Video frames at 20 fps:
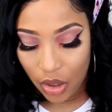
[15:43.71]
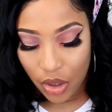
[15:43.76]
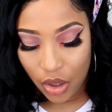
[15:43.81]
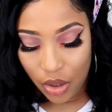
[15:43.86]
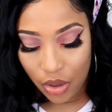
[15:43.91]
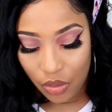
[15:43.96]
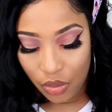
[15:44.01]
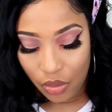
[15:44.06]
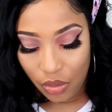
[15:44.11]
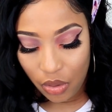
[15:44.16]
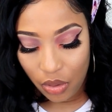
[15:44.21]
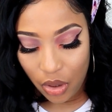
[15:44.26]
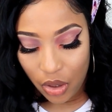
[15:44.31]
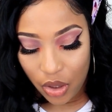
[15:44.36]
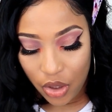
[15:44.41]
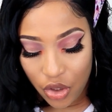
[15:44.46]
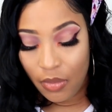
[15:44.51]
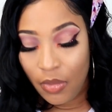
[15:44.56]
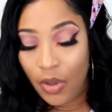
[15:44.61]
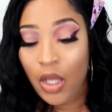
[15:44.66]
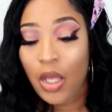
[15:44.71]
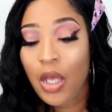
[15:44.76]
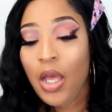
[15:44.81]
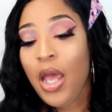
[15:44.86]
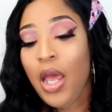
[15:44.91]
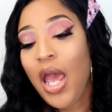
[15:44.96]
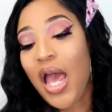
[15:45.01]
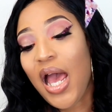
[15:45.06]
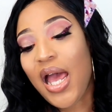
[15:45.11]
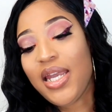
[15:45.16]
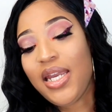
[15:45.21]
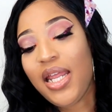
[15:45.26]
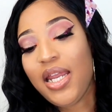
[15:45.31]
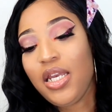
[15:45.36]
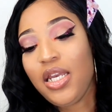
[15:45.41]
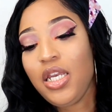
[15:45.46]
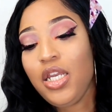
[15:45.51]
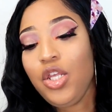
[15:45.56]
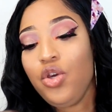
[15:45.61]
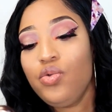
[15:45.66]
you know. And
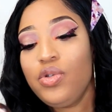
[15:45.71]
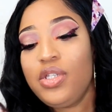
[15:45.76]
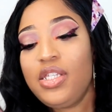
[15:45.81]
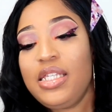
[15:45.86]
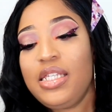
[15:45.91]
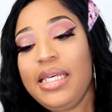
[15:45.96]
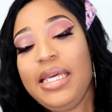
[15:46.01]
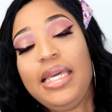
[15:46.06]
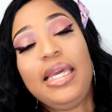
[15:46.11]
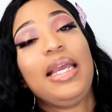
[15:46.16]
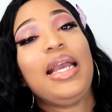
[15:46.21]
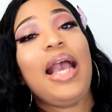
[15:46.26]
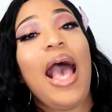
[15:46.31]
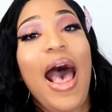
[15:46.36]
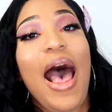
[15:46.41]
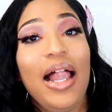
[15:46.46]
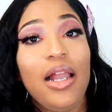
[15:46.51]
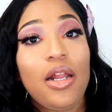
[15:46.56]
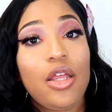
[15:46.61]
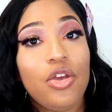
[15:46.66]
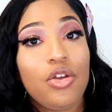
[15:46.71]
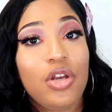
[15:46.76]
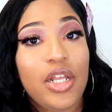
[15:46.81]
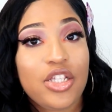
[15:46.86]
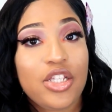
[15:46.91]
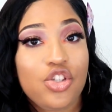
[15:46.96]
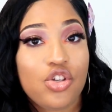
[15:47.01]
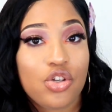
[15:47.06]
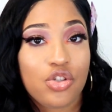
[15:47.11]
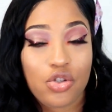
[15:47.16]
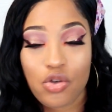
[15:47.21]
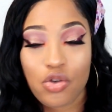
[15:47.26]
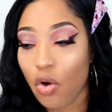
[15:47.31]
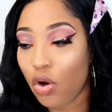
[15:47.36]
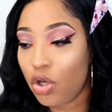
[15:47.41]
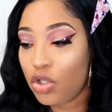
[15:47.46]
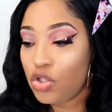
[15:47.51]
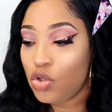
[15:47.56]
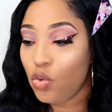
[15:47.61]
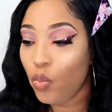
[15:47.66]
then you see calculate your
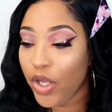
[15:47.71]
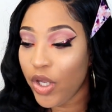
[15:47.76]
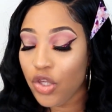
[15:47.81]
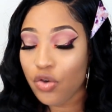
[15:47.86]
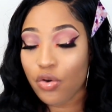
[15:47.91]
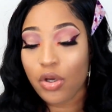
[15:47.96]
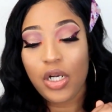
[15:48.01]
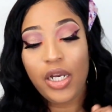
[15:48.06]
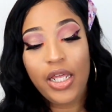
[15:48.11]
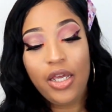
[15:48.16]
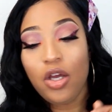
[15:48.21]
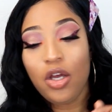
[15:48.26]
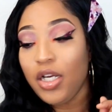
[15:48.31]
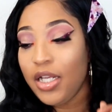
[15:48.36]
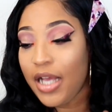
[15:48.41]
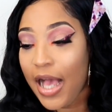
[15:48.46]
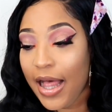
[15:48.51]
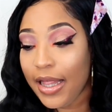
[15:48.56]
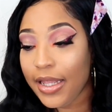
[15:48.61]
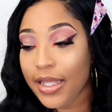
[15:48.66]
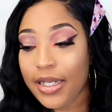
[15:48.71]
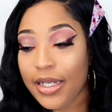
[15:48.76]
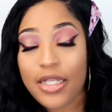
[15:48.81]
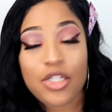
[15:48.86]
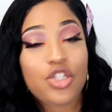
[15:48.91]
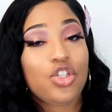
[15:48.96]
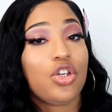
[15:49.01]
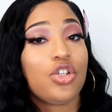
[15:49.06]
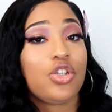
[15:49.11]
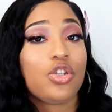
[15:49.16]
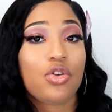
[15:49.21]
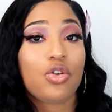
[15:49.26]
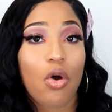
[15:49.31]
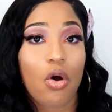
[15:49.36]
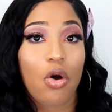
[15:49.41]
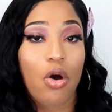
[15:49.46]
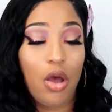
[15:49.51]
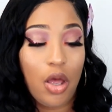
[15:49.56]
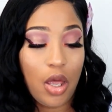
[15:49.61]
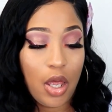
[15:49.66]
score. So when you click on calculate your
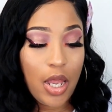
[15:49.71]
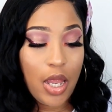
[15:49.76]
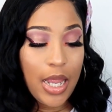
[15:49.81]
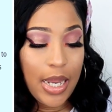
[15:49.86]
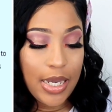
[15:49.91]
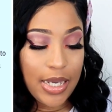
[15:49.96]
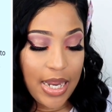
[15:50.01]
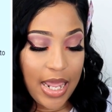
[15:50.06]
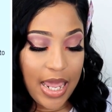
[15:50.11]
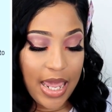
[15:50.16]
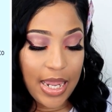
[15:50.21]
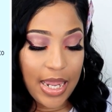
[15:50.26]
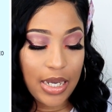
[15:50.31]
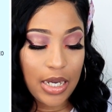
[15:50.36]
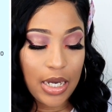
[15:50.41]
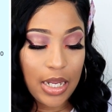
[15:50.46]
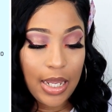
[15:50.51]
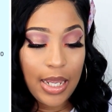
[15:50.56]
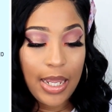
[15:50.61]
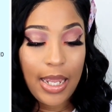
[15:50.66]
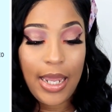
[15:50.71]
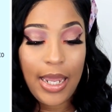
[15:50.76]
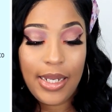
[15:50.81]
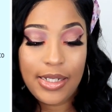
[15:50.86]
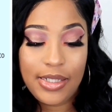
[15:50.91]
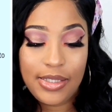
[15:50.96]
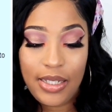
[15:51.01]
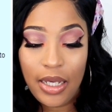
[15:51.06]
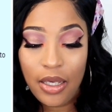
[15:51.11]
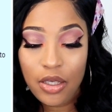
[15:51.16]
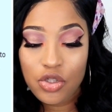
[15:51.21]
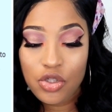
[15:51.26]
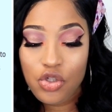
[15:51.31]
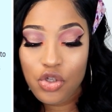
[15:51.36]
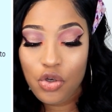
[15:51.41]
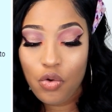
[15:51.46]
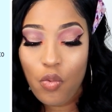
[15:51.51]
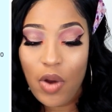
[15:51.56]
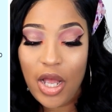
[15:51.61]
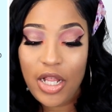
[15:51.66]
score, then it
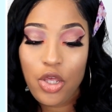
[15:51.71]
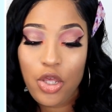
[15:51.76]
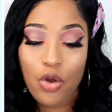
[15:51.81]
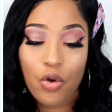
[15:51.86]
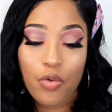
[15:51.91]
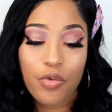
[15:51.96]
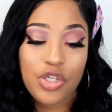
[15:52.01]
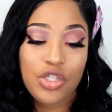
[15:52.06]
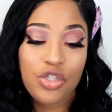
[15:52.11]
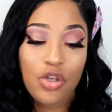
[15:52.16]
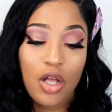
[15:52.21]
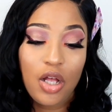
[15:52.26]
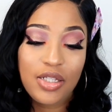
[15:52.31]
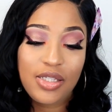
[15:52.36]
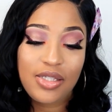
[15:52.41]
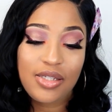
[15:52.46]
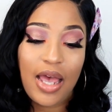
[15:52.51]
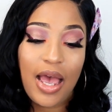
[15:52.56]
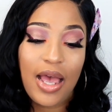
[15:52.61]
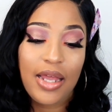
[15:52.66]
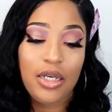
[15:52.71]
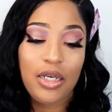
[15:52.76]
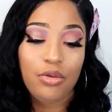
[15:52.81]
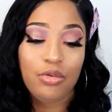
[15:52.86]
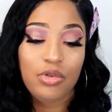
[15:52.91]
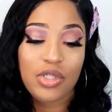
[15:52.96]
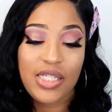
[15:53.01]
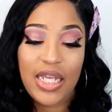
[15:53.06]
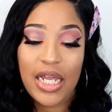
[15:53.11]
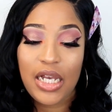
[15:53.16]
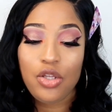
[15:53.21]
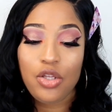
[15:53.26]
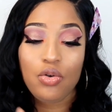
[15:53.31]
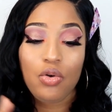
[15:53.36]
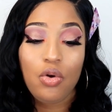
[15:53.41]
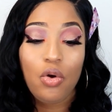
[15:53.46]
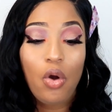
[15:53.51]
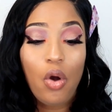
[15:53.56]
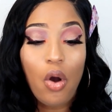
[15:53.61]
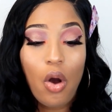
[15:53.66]
tells you what your results are. They will tell
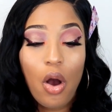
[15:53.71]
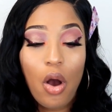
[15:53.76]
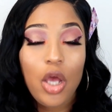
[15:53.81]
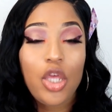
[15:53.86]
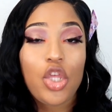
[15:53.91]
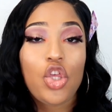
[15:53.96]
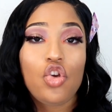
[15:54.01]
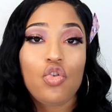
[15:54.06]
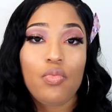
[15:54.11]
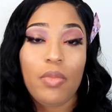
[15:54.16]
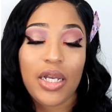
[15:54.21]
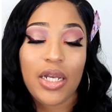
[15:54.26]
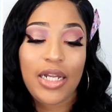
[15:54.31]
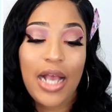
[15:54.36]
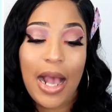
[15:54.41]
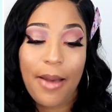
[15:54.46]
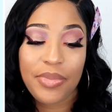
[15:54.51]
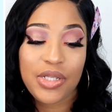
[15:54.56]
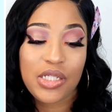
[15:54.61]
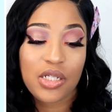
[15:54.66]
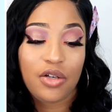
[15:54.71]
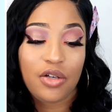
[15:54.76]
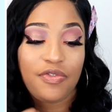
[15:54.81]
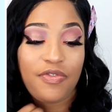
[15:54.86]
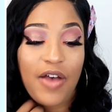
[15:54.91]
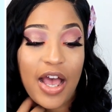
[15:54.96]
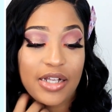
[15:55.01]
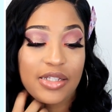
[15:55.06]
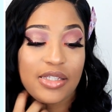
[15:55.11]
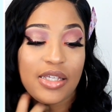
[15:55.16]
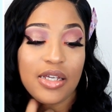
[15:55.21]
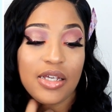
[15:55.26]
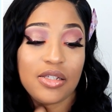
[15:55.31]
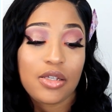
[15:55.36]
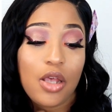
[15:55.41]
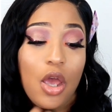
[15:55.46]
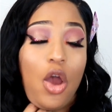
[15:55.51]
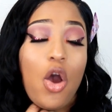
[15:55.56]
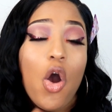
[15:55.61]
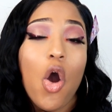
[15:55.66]
you core human capital
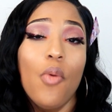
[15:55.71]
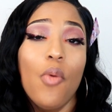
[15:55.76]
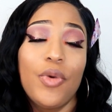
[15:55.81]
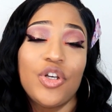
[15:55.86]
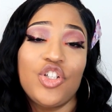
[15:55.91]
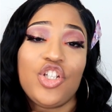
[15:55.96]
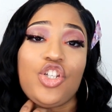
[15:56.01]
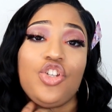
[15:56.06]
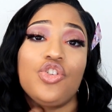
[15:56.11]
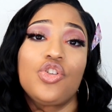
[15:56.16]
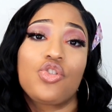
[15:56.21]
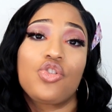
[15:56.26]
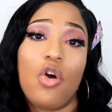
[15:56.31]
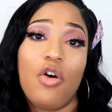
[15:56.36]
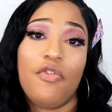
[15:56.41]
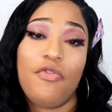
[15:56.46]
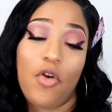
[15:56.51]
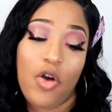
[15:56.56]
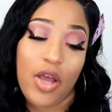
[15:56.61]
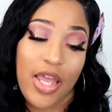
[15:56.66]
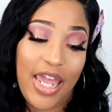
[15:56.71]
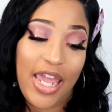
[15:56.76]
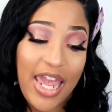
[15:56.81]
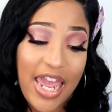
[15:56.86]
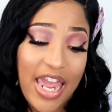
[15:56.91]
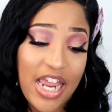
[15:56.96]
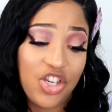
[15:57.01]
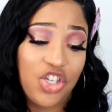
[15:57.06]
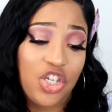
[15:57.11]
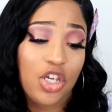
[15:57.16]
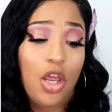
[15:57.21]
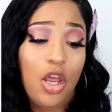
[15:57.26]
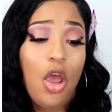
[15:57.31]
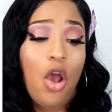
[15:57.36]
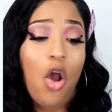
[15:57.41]
factors. How much did you score for age?